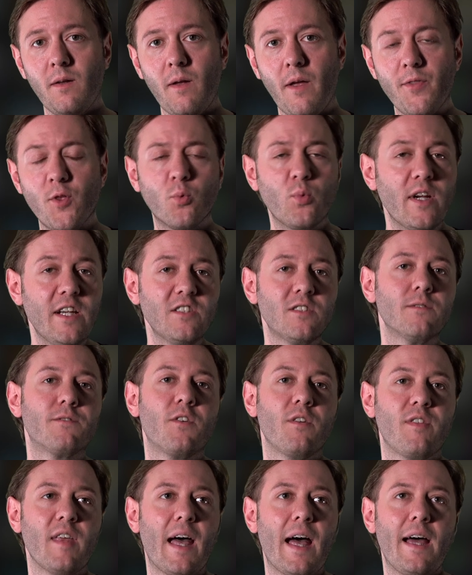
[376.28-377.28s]
And the reason
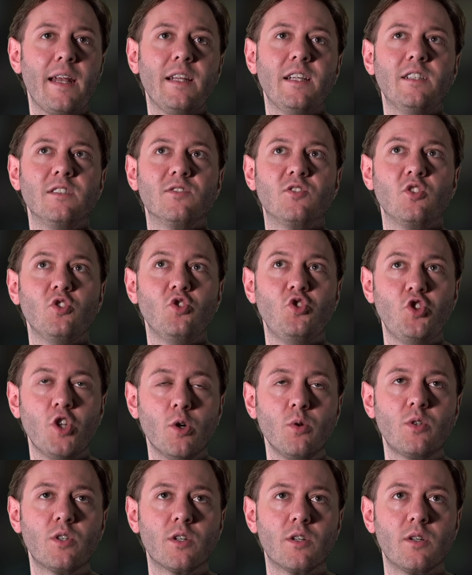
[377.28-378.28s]
for that is the
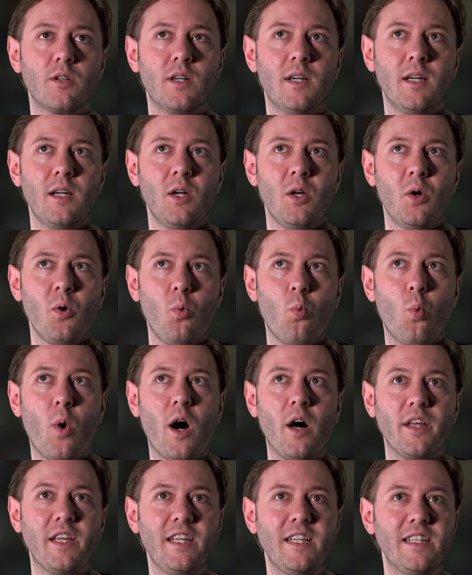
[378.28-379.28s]
Joker,
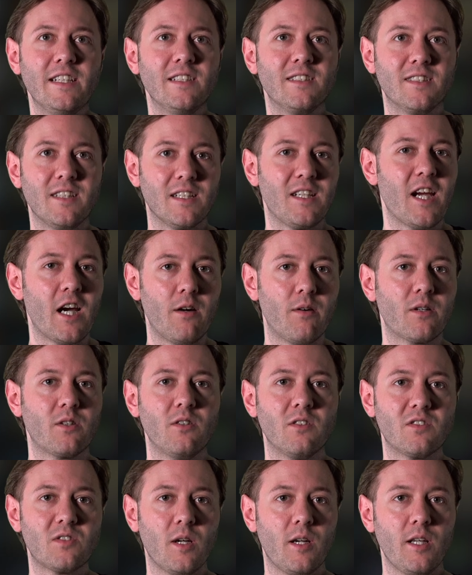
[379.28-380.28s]
while he is the
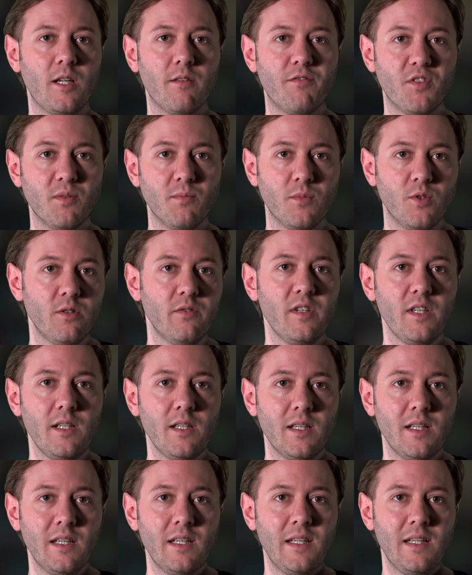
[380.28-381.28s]
character study of the
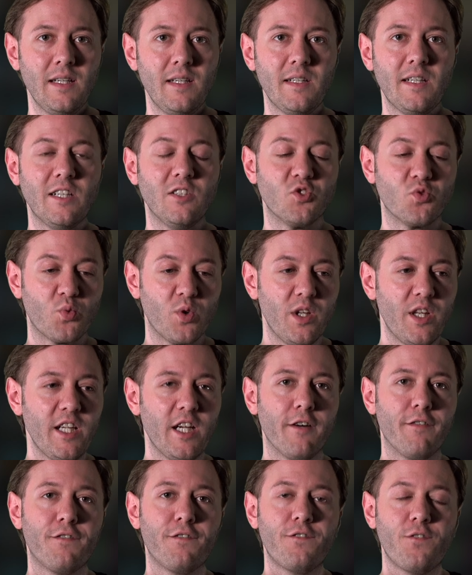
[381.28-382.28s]
movie, is
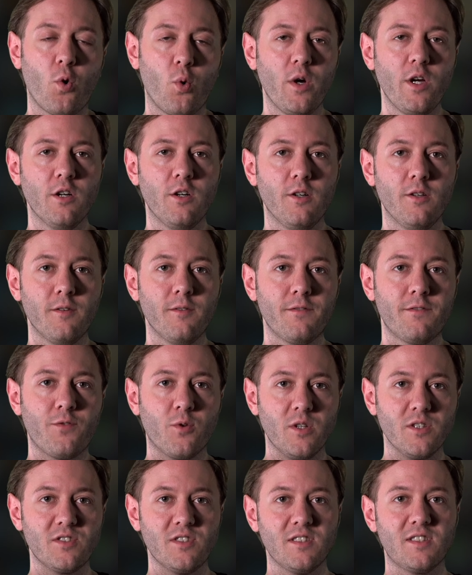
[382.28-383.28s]
really a foil
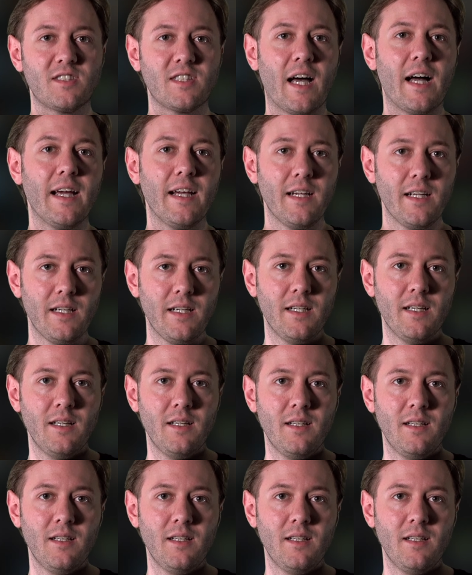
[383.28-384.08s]
for society.